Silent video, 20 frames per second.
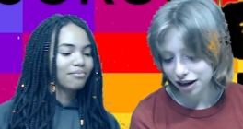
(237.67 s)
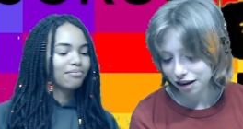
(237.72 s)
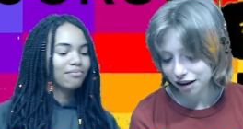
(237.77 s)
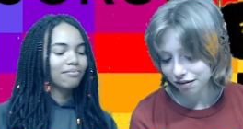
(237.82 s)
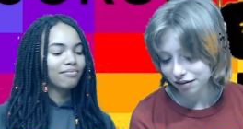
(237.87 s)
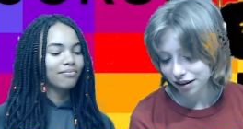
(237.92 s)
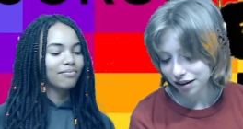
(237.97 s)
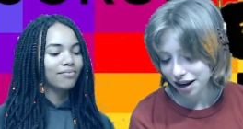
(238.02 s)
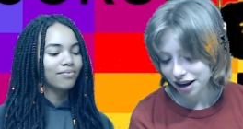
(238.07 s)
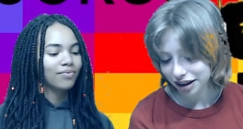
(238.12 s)
Speaker 1: tough
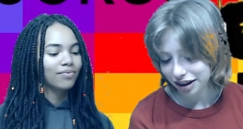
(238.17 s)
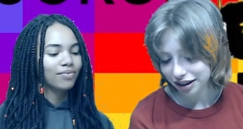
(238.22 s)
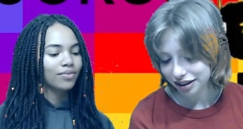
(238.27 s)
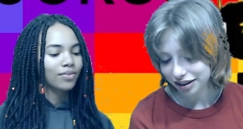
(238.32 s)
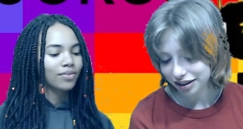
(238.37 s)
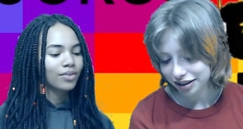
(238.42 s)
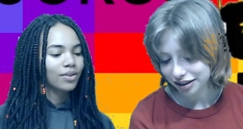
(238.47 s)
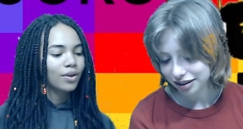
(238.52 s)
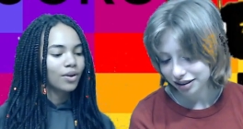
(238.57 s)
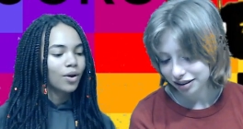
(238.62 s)
luck.
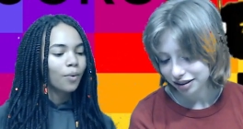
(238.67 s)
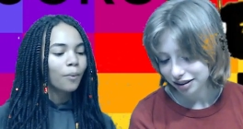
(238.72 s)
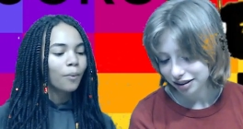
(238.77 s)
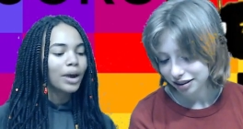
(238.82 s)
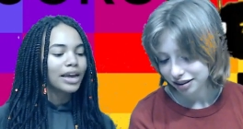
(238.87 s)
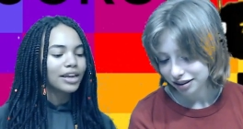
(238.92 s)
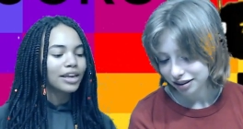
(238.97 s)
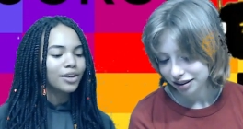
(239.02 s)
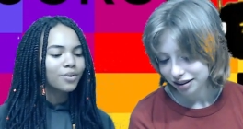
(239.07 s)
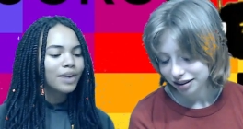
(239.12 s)

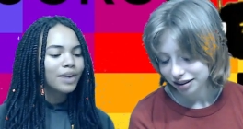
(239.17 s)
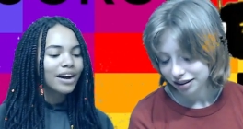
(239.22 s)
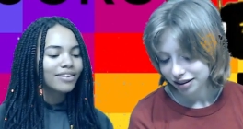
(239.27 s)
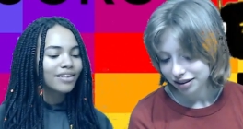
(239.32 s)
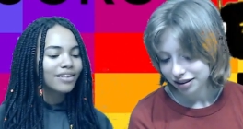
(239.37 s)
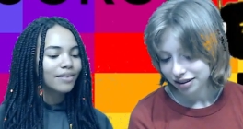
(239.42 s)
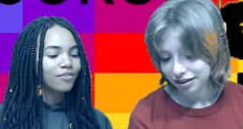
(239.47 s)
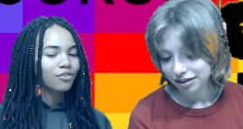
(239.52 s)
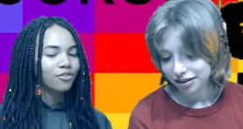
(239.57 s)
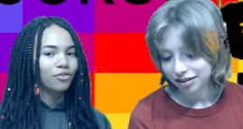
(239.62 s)
Wait, you guys
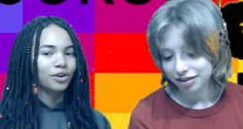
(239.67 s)
have